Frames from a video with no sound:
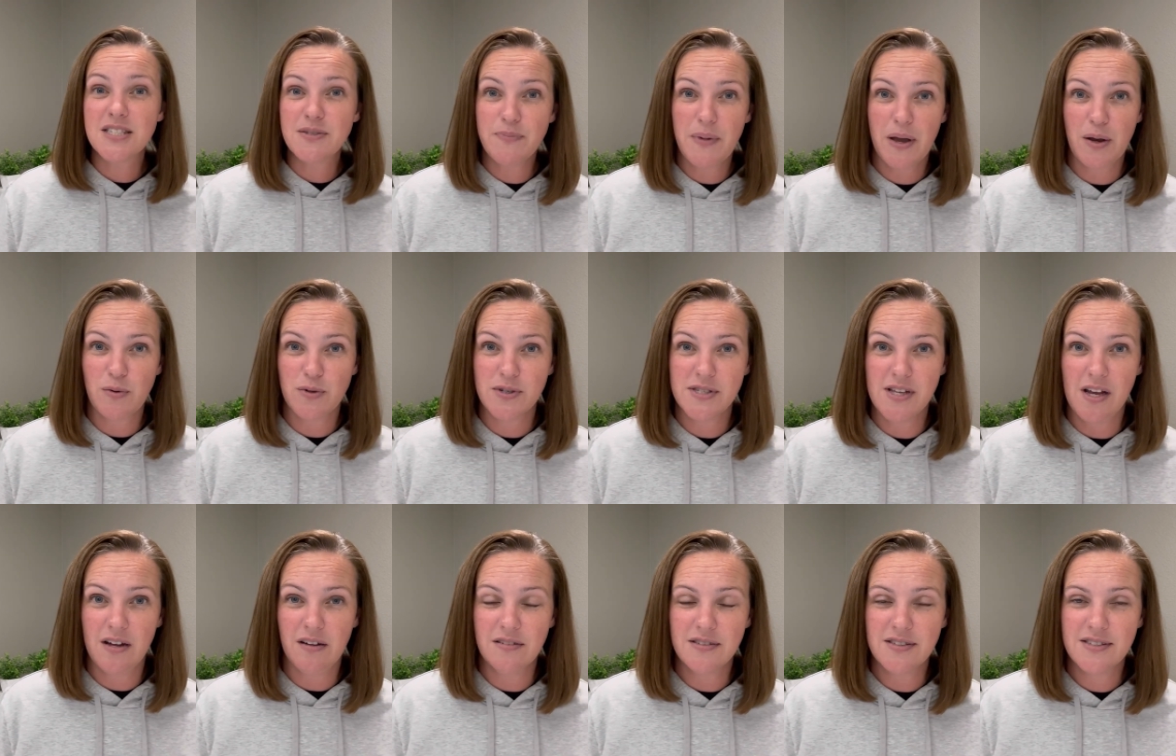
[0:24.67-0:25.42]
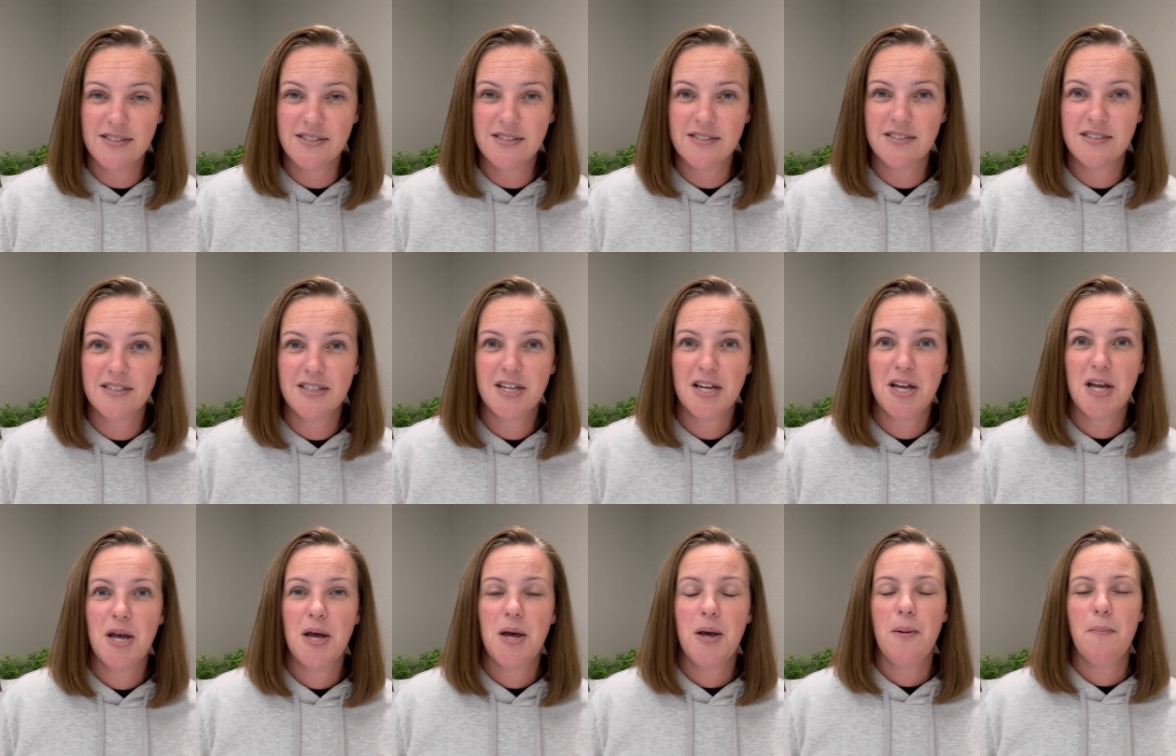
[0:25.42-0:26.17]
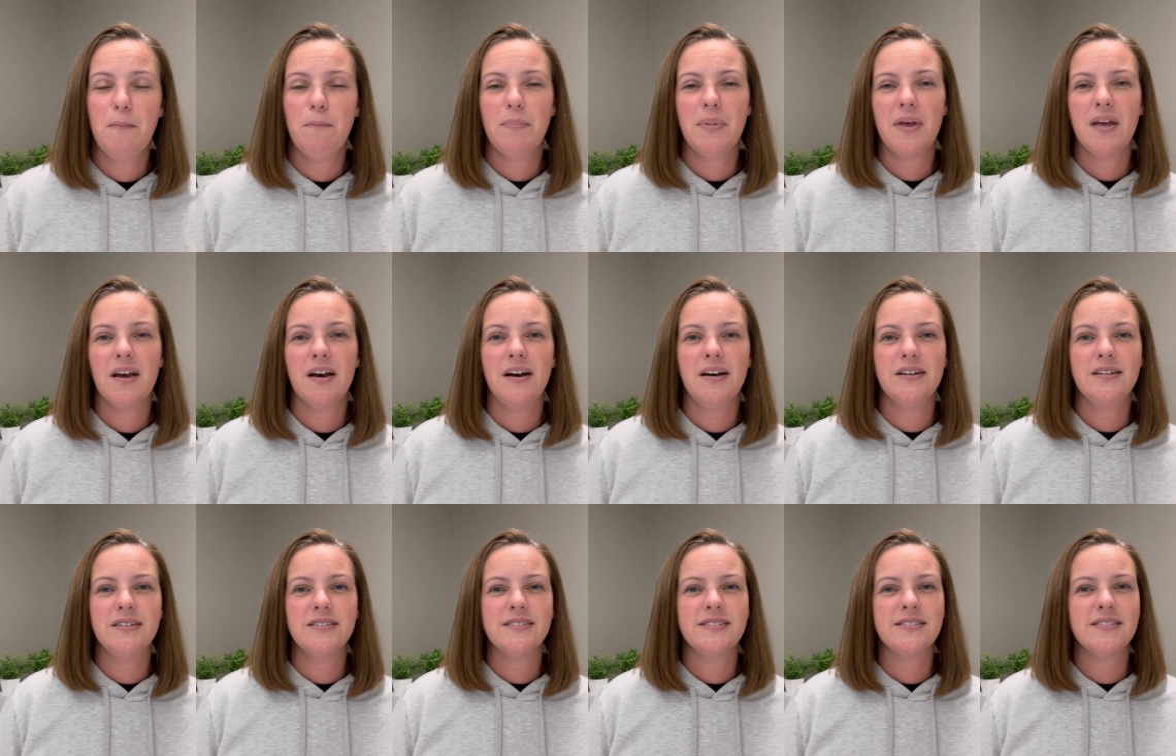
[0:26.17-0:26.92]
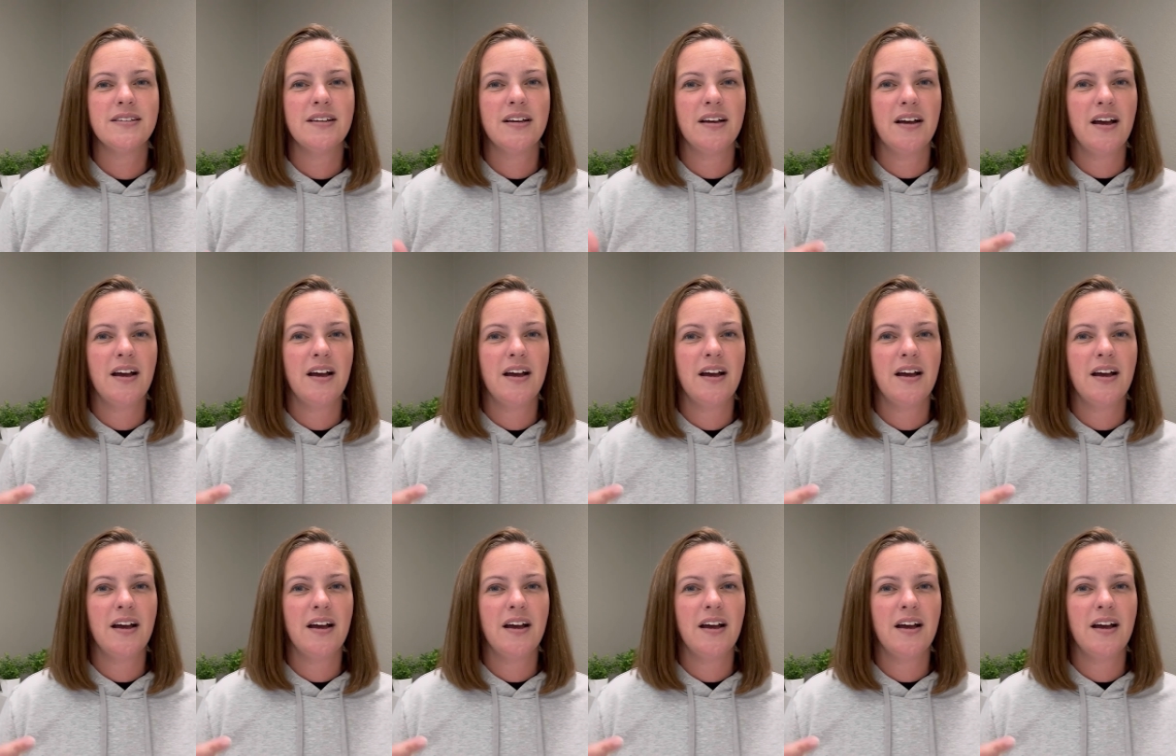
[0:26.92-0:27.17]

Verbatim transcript: my results because